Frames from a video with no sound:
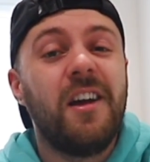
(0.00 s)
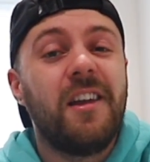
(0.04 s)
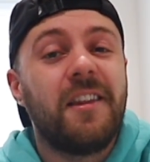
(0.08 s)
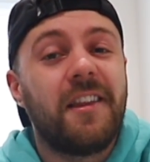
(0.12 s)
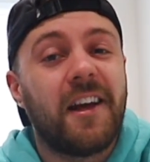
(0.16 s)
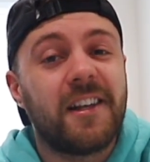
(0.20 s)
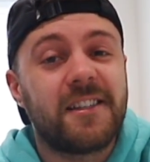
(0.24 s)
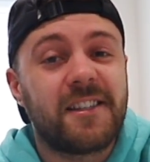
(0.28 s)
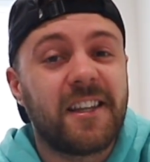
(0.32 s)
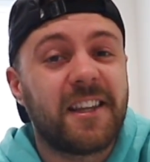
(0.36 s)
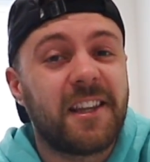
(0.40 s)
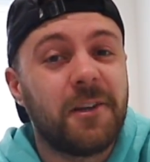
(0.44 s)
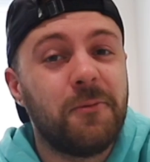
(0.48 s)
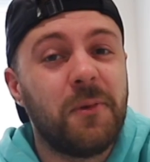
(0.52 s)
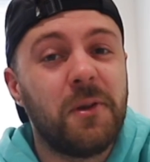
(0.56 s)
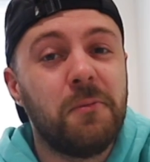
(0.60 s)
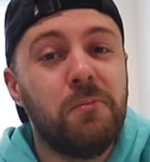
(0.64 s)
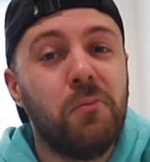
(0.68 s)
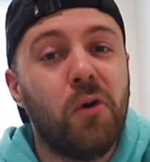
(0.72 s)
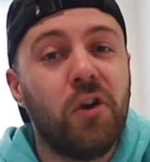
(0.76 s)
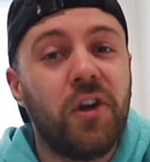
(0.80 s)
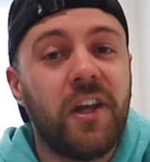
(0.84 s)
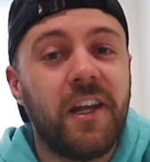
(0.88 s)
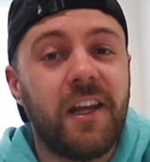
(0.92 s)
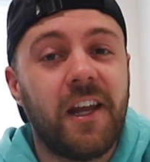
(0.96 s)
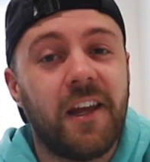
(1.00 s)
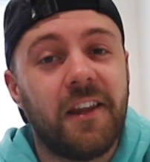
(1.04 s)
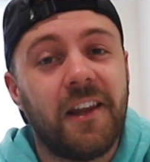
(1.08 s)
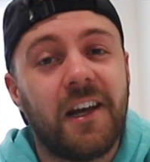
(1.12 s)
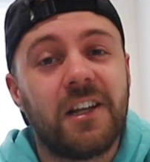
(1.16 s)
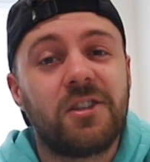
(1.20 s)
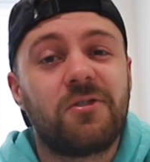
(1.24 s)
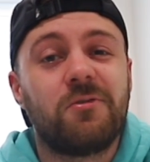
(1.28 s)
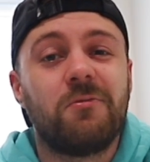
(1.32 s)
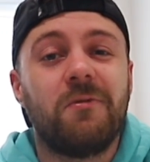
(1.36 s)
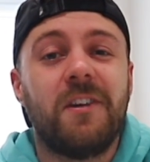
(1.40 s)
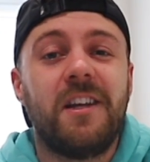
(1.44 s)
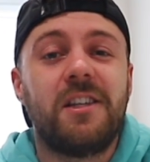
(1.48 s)
that's the thing with money, and
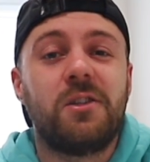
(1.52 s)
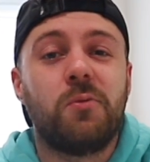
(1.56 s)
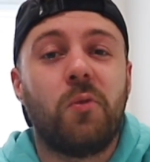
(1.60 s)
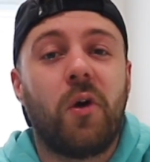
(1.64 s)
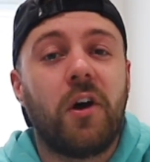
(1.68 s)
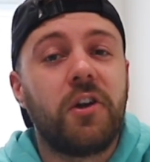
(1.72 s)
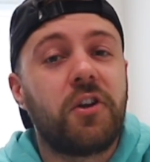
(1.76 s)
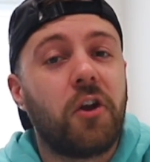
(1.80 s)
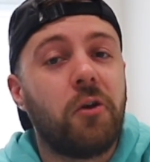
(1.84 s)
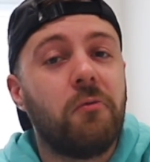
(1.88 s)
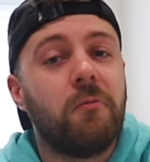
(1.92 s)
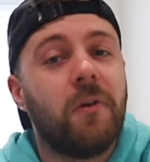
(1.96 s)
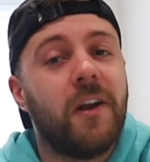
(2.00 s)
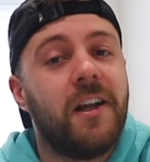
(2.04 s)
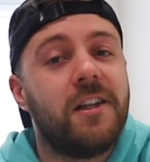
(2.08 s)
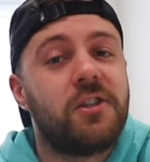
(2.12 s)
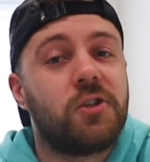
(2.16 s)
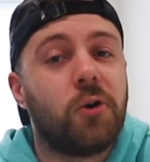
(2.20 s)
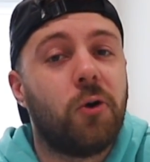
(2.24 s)
that's the reason why I don't really